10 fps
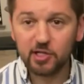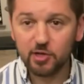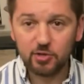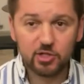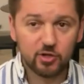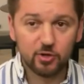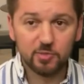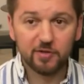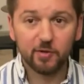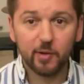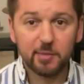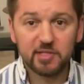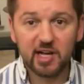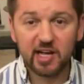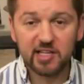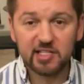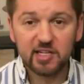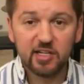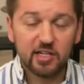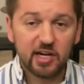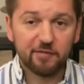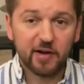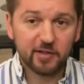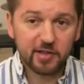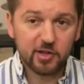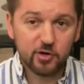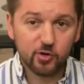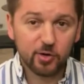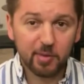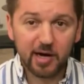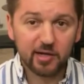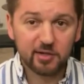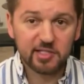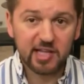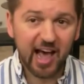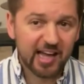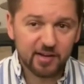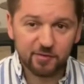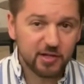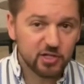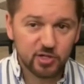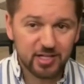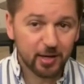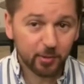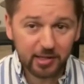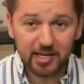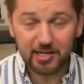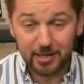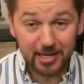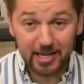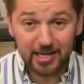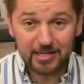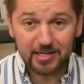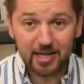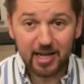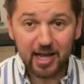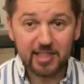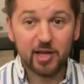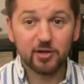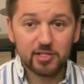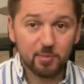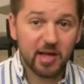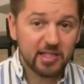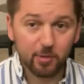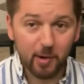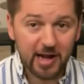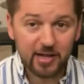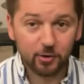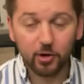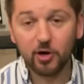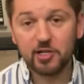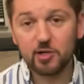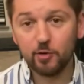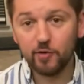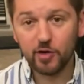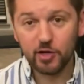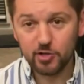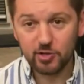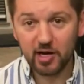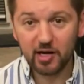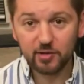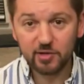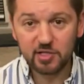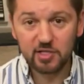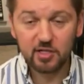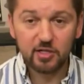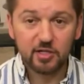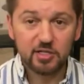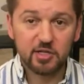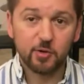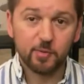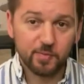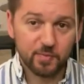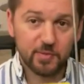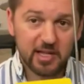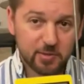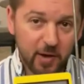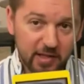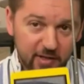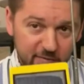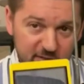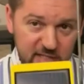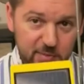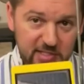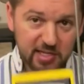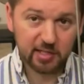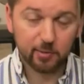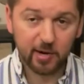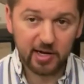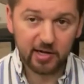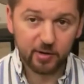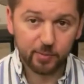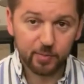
YouTube, and different websites, I found that the newer models added features that I really didn't need, and they also made the radio cost over $100. So that's why I love this particular radio.